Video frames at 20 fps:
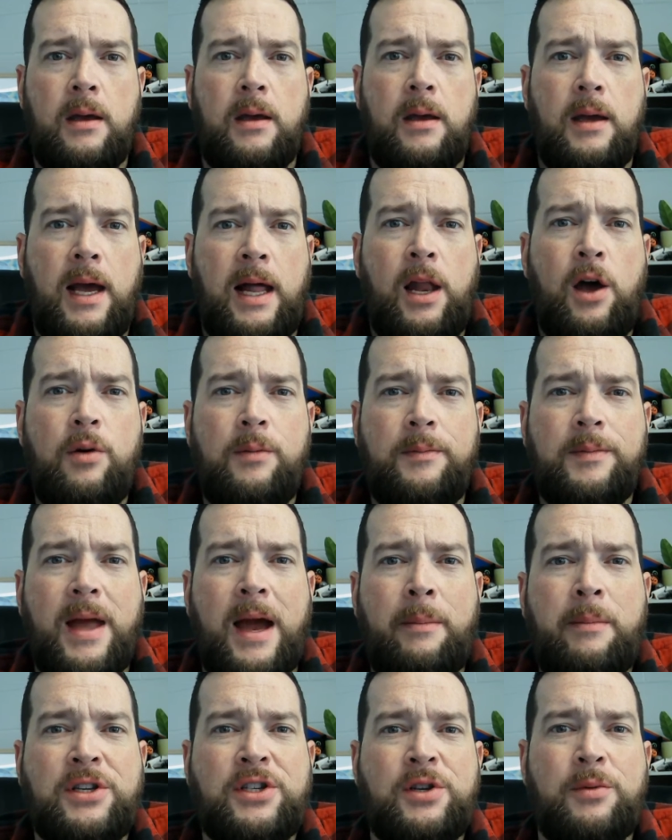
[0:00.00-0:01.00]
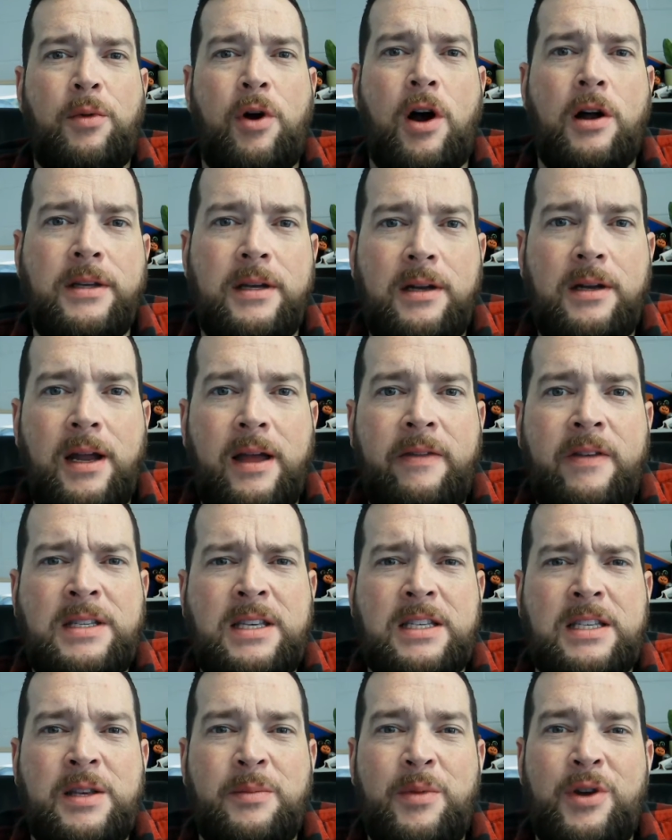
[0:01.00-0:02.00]
Hello, I'm Mr. Malden, and this
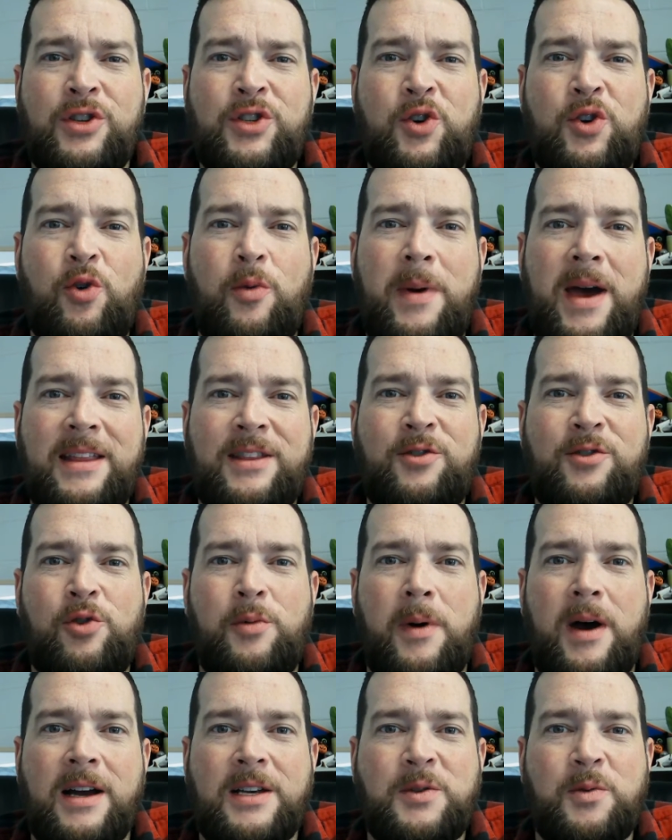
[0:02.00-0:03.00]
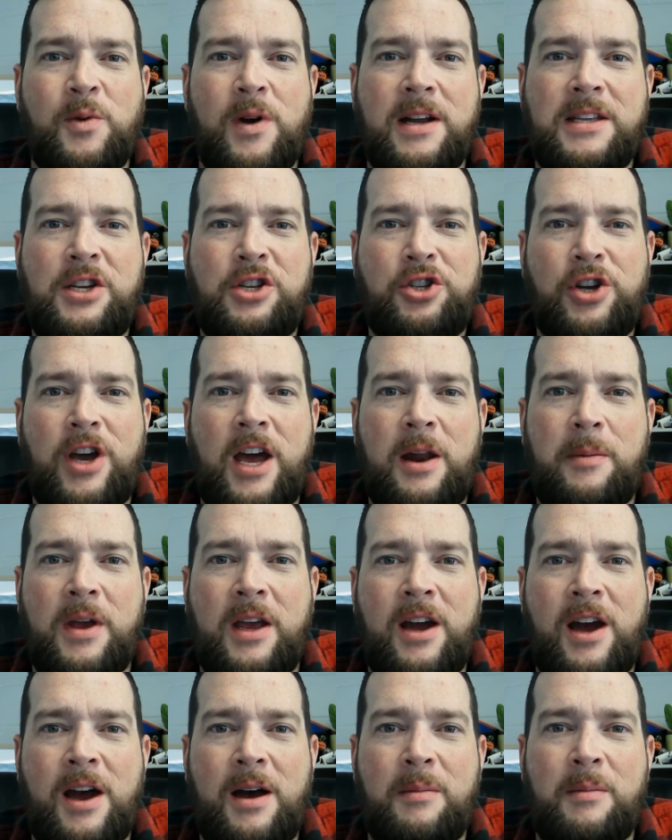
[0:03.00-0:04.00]
is the Middle School Math Toolbox where I teach you how to
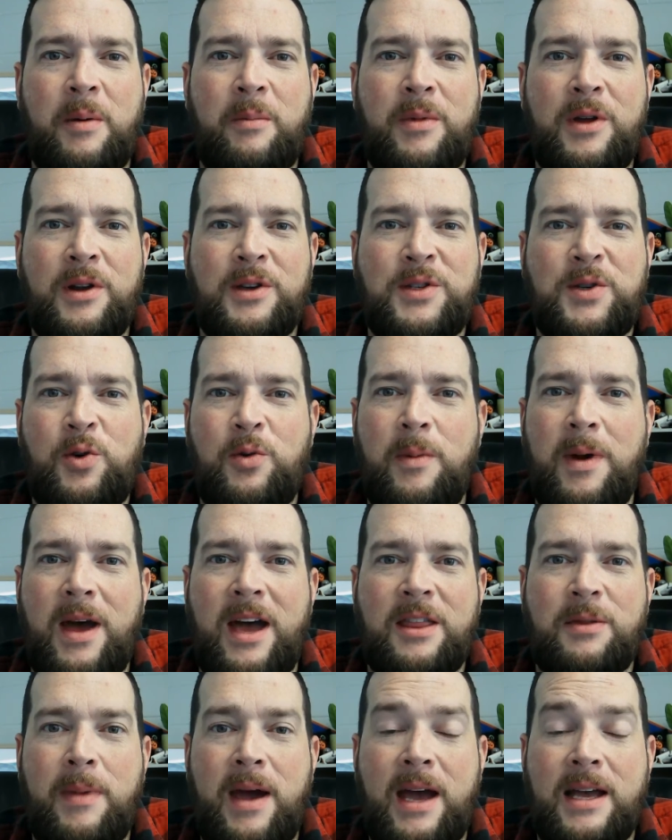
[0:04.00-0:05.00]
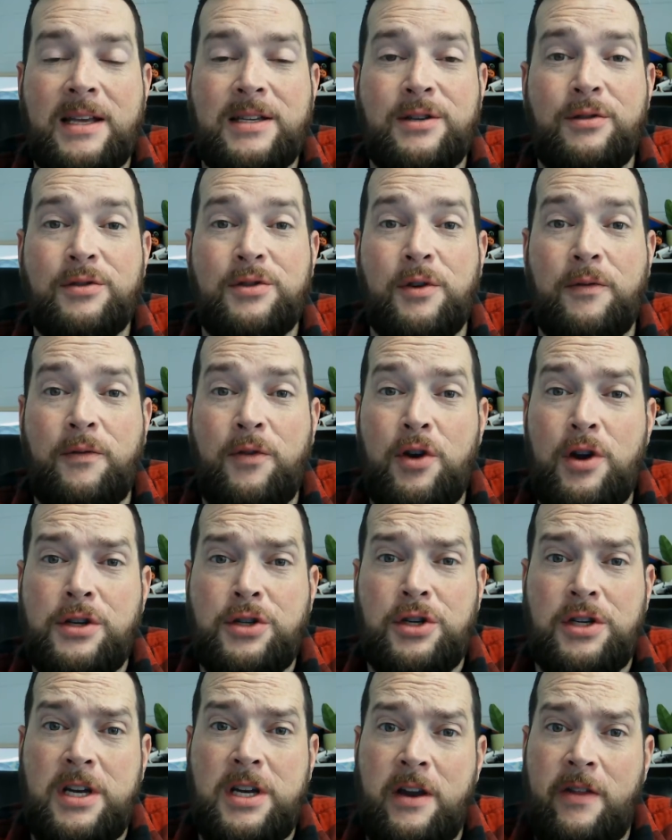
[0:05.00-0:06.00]
become a middle school math master. So if you're
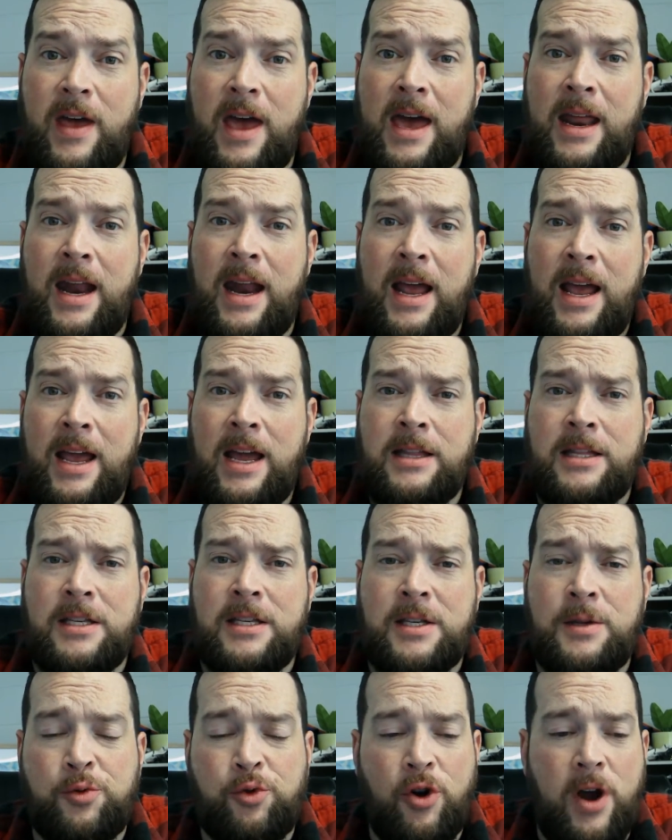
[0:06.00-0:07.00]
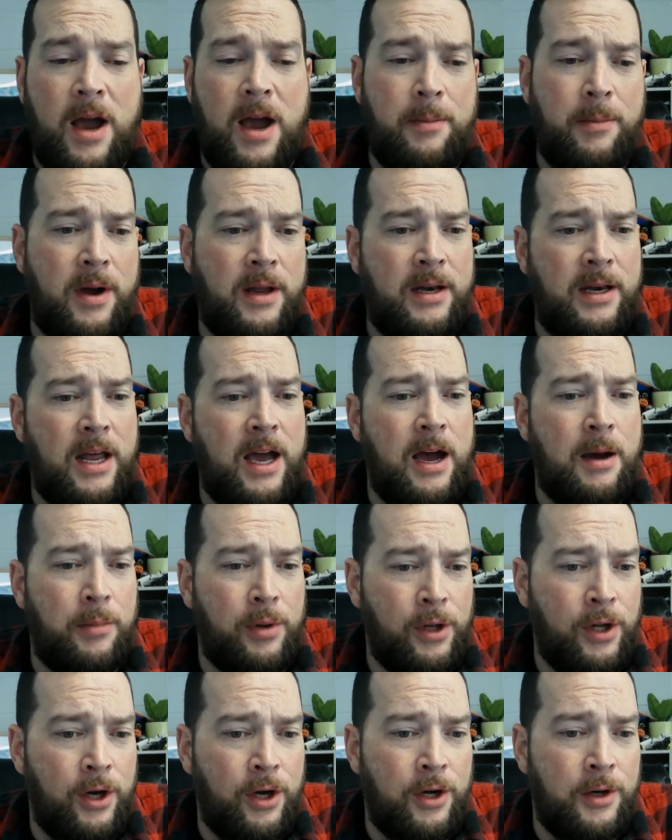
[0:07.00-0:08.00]
interested in that, hit the subscribe button down
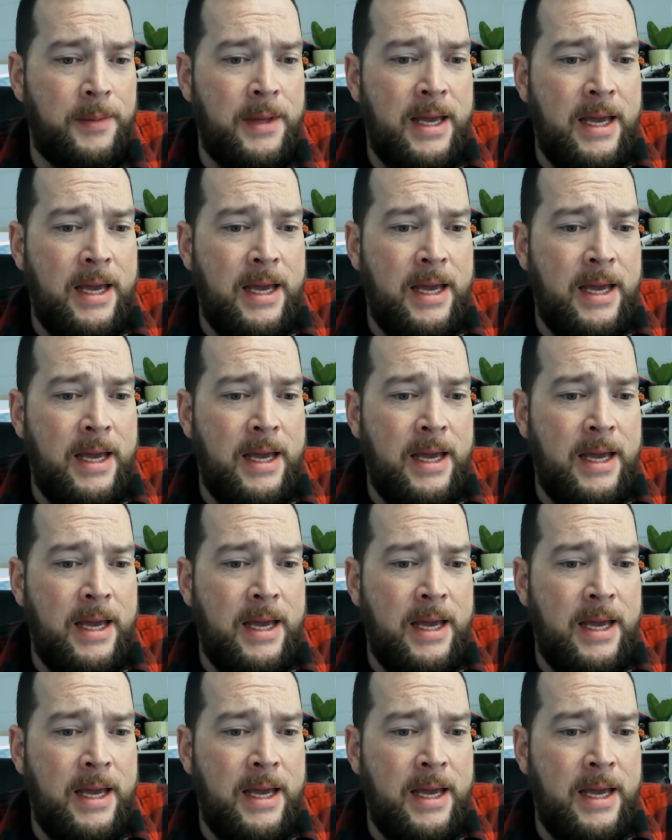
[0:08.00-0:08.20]
below.